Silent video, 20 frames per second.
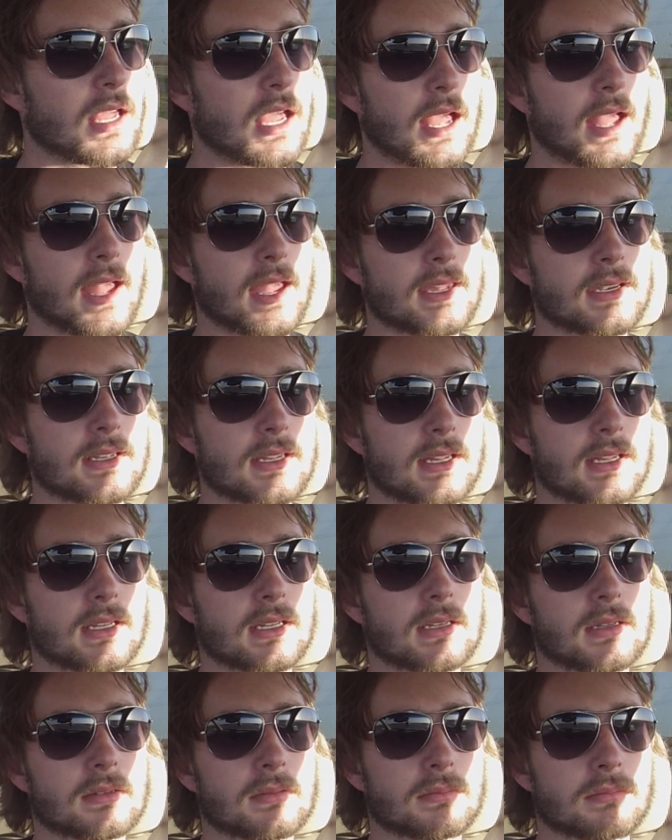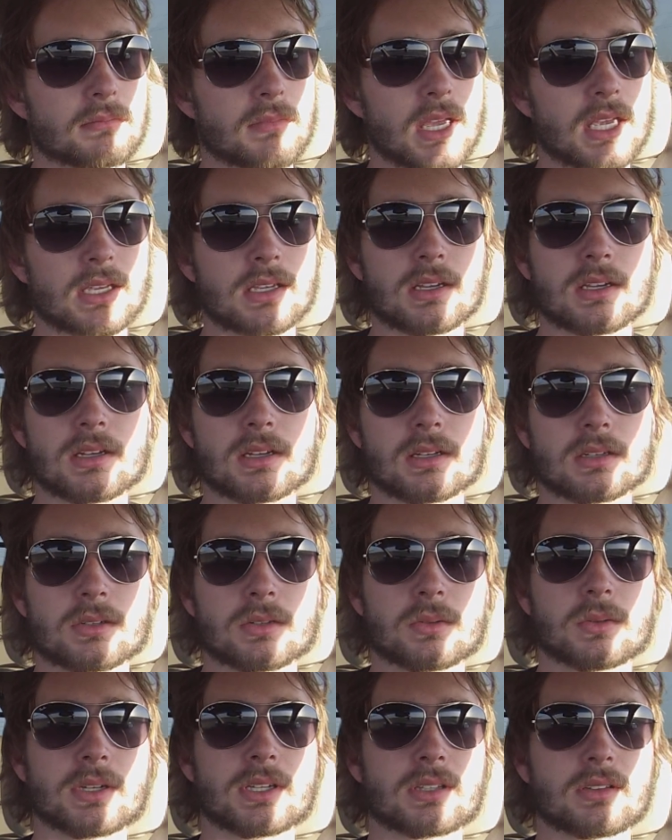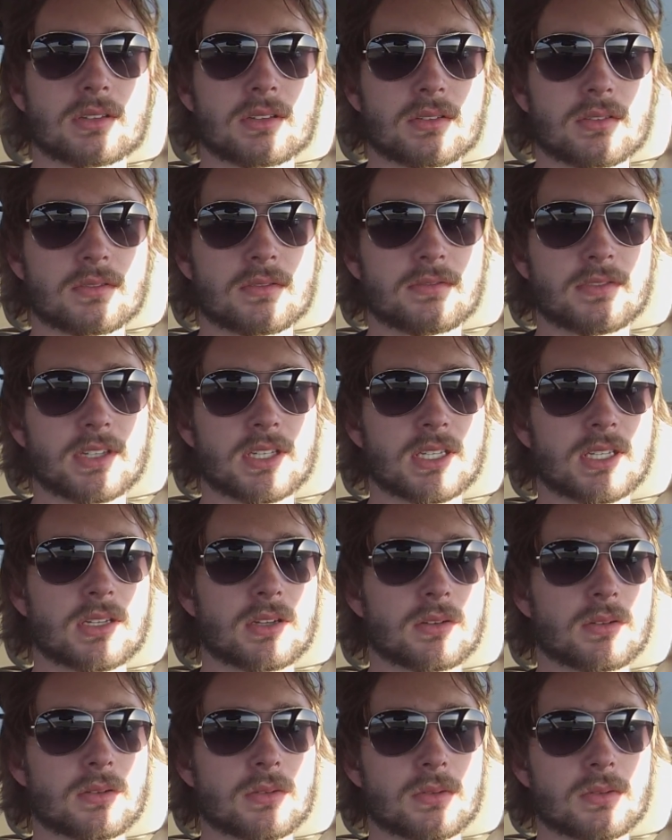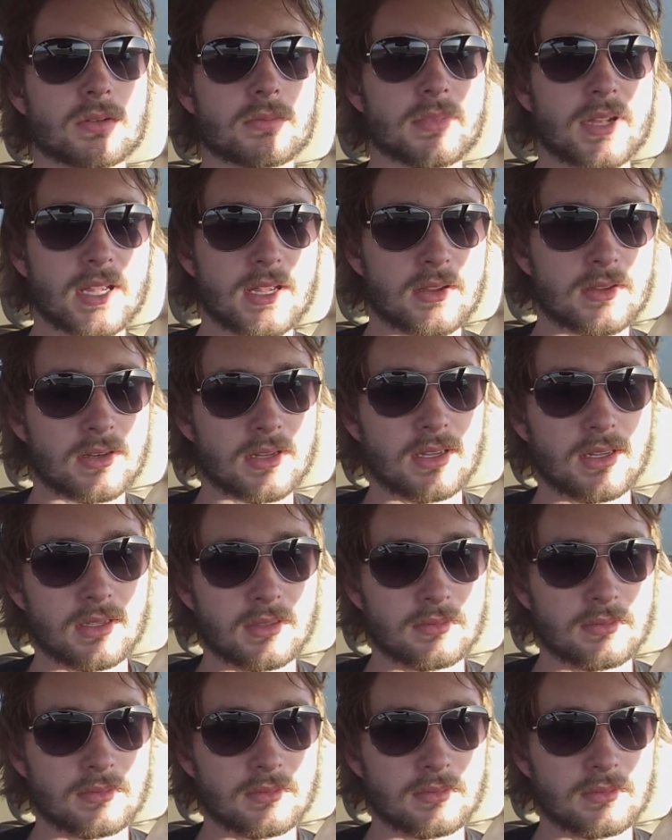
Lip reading: I'd make a quick little video about a